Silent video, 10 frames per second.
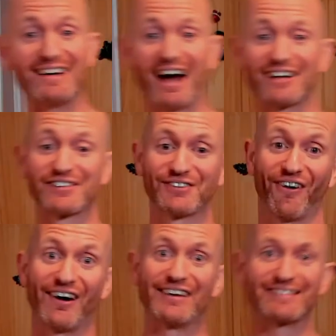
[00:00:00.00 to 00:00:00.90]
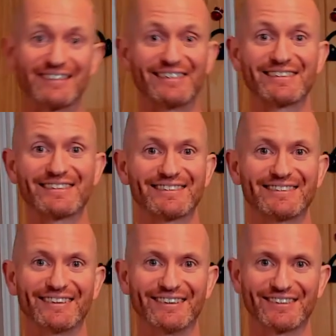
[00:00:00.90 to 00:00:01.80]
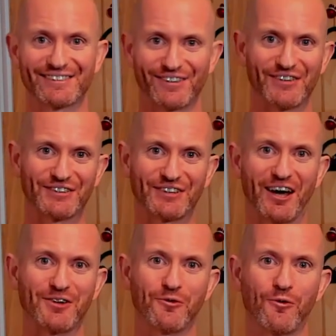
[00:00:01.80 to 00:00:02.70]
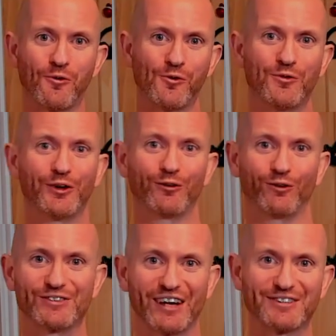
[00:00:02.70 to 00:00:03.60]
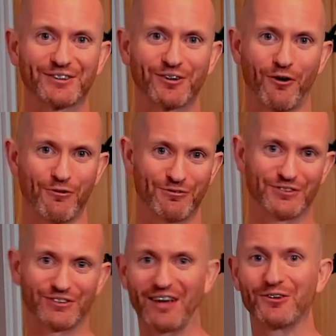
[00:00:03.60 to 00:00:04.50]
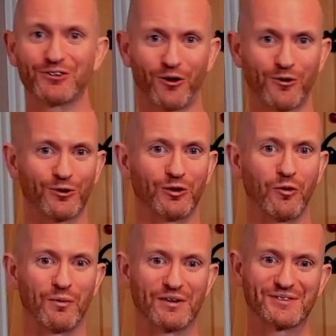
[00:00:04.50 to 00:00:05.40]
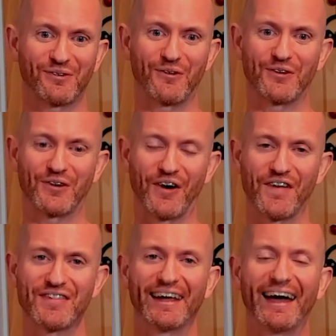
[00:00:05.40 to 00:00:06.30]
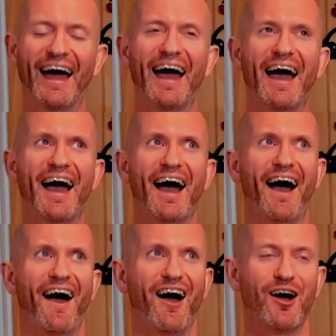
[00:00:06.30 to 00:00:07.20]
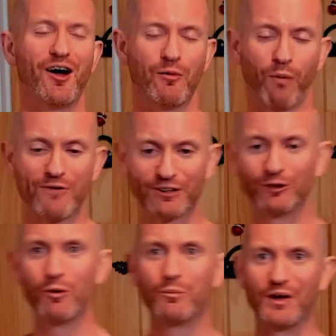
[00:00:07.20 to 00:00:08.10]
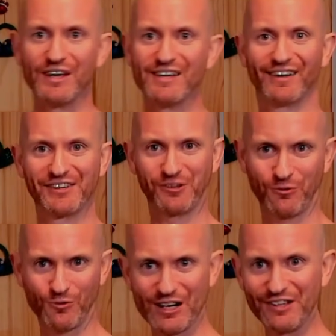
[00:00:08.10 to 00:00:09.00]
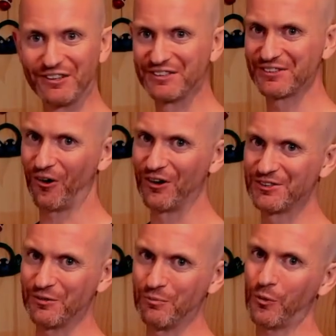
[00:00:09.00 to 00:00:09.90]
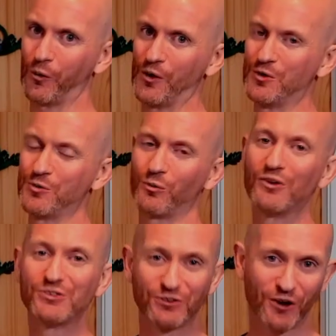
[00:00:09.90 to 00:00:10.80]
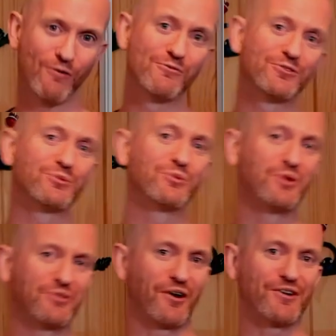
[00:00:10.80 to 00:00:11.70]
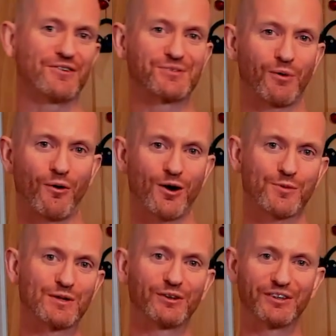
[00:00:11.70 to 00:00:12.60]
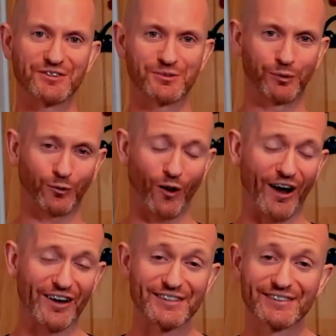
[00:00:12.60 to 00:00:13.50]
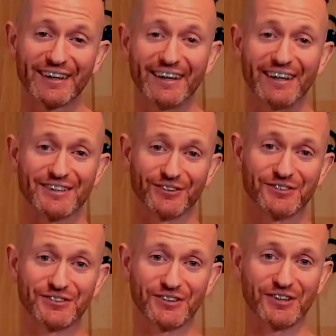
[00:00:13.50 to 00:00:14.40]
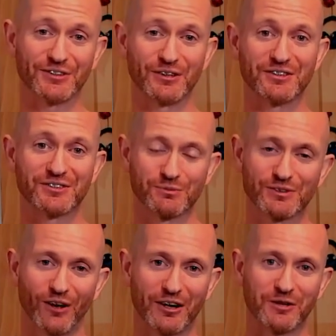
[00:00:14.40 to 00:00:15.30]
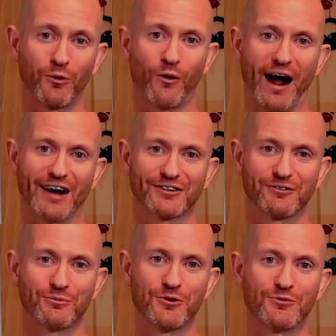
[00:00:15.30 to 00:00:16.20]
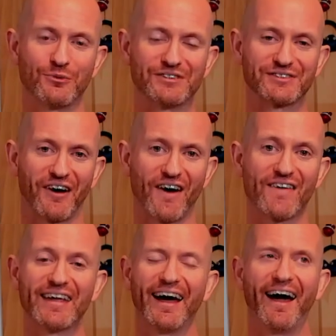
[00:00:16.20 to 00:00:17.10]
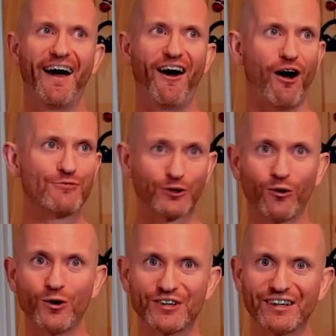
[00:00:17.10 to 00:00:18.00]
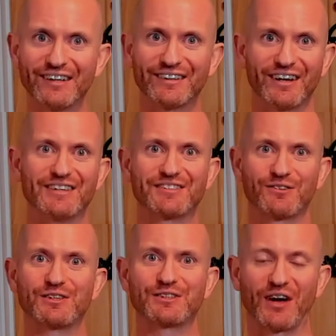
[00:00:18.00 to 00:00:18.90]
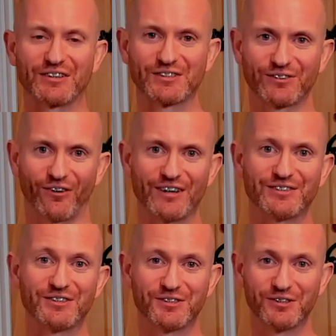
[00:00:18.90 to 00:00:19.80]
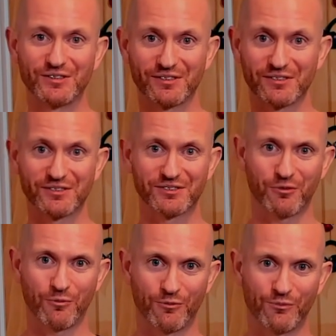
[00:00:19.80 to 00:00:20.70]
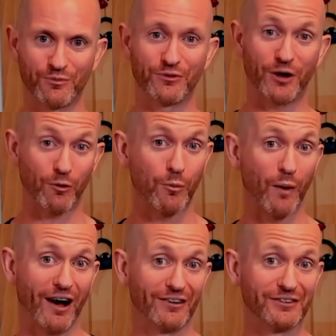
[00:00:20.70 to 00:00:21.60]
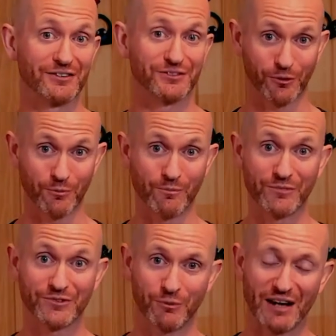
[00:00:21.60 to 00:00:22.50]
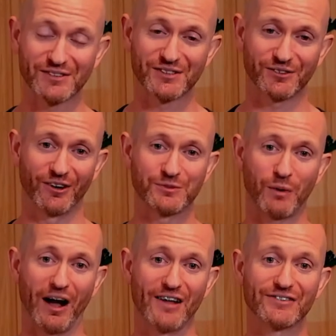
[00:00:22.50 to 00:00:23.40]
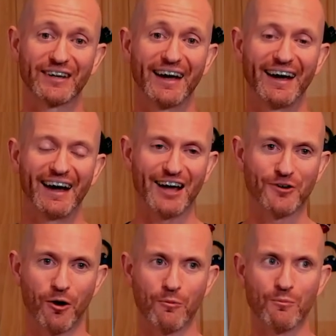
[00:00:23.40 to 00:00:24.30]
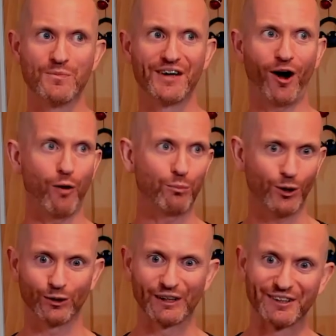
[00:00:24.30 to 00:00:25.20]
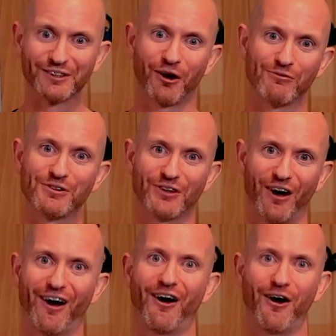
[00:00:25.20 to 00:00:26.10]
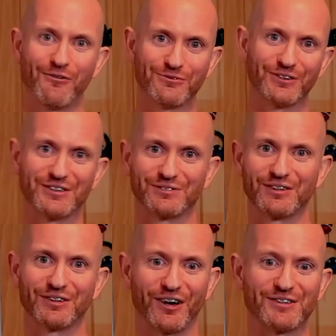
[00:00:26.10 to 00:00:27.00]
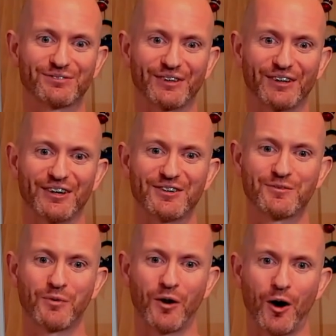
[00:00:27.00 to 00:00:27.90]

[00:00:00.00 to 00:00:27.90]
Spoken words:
exercises to start to get your rotator cuff, to get your shoulder a little bit stronger. My feeling would be that's a really good starting point. Once you're comfortable with those, where I'd be looking to progress is onto doing some slightly more active movements there. I've recorded a series of exercises using some TheraBand, some exercise band, and I'll put a link up for that after this video is finished. But